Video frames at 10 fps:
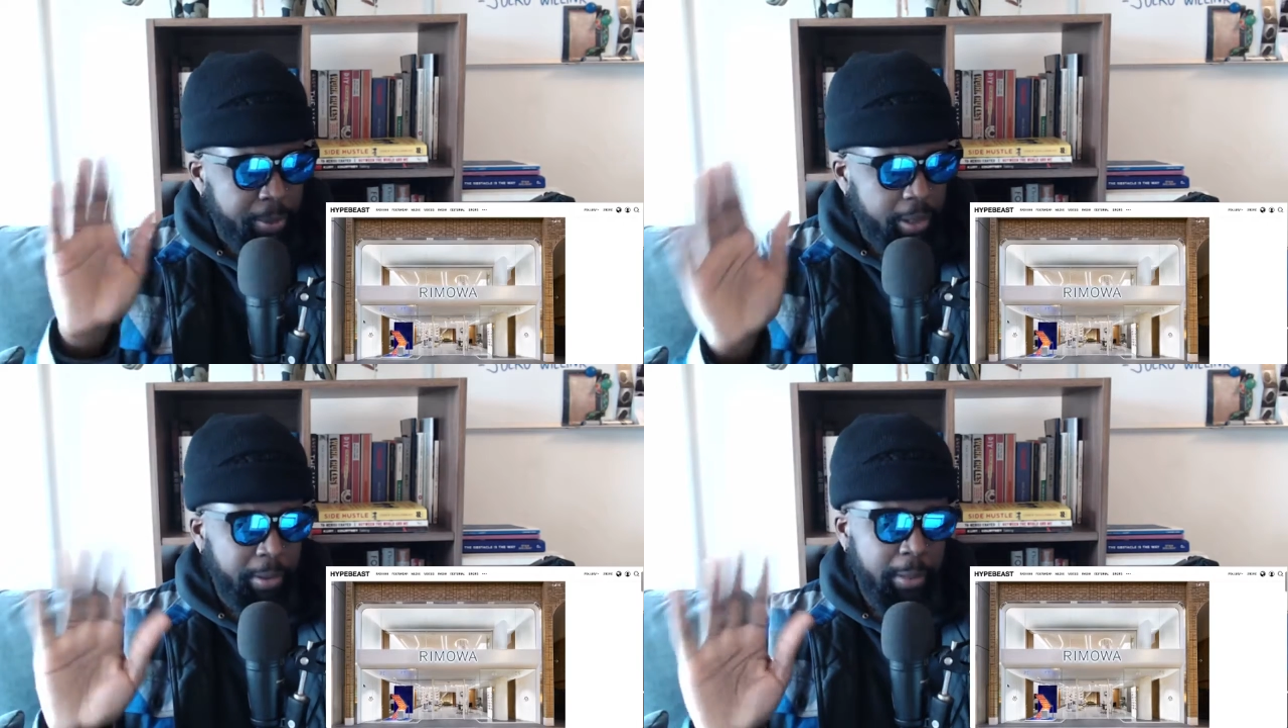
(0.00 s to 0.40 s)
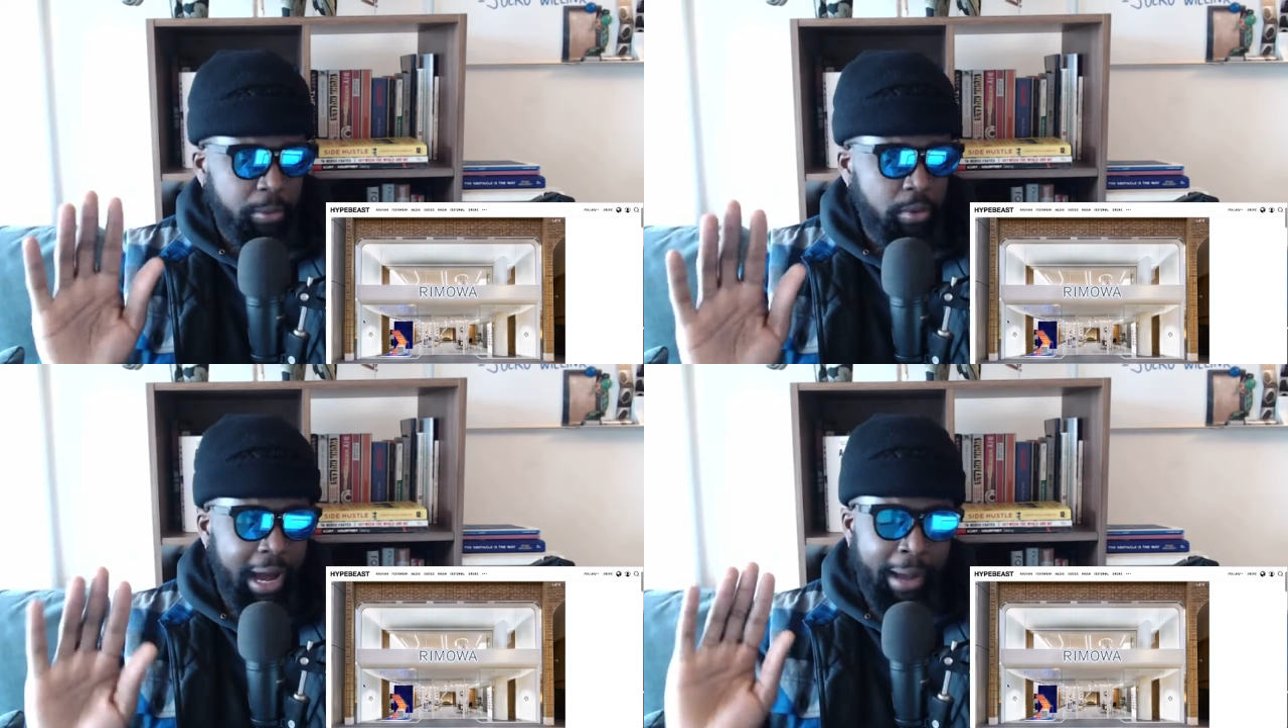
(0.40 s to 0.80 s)

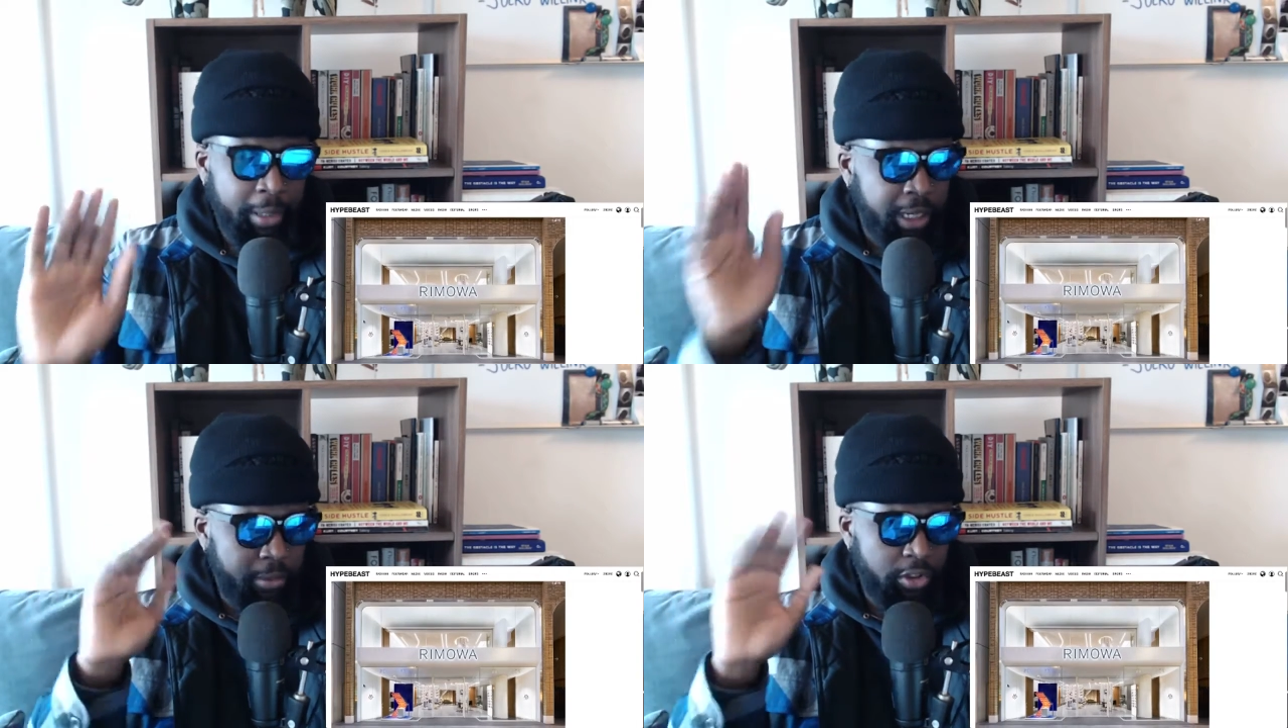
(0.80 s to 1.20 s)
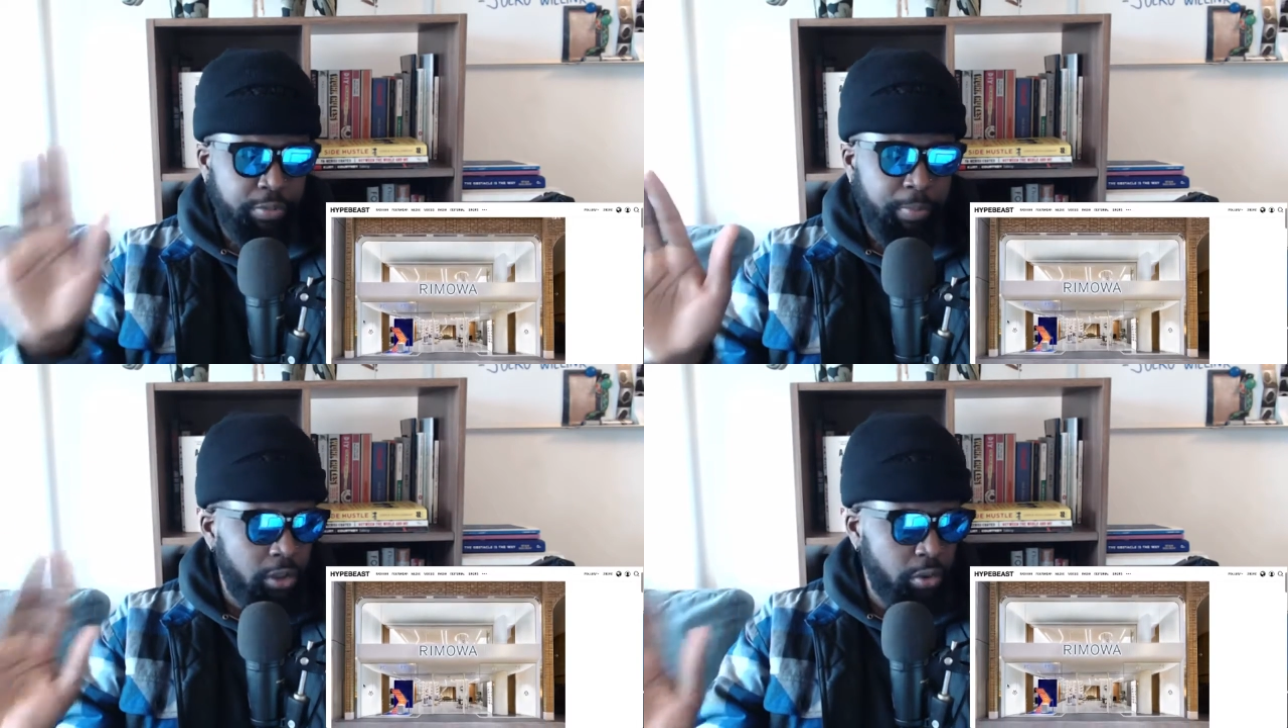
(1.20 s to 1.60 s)
people. I'm again just
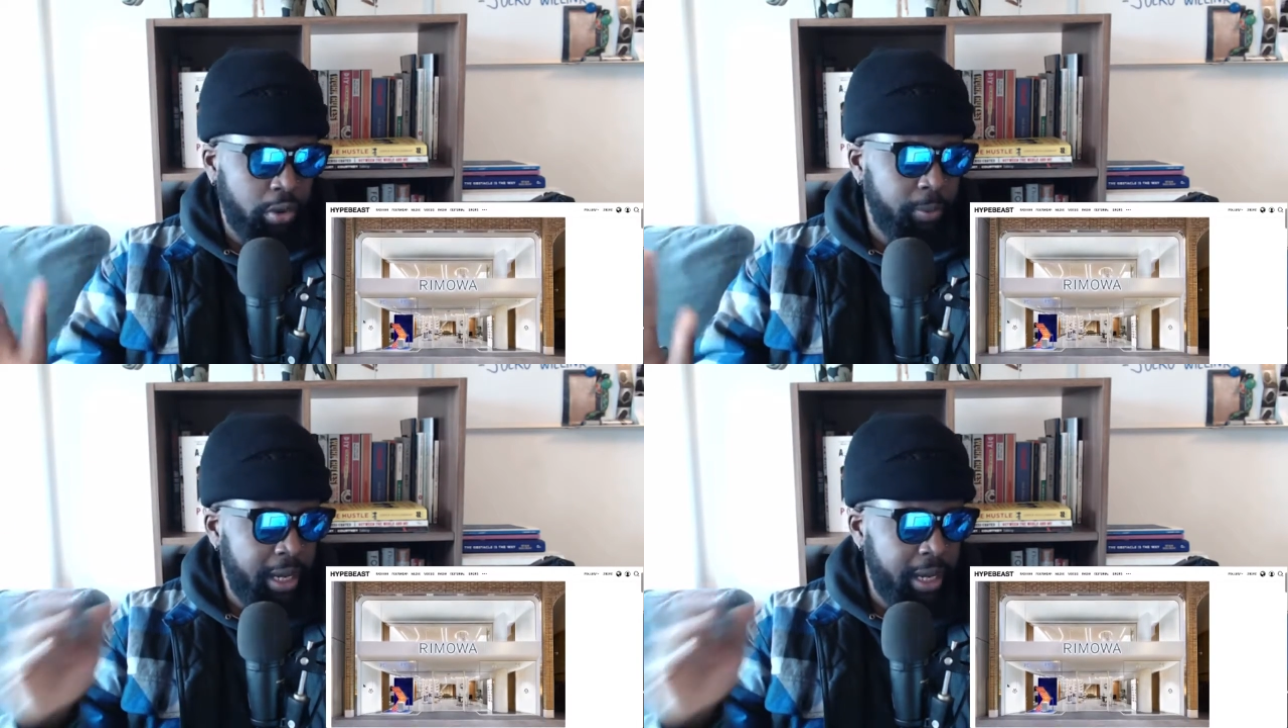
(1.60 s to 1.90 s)
me talking from the